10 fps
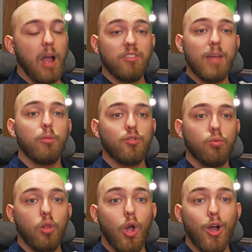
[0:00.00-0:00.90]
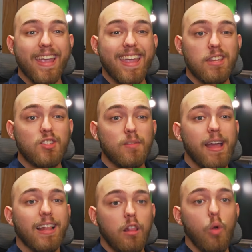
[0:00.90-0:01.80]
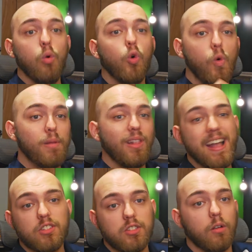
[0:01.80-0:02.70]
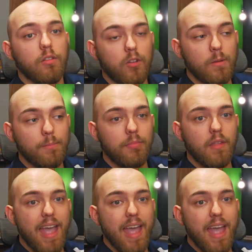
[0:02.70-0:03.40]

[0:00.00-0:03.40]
I was able to log into my local Plex server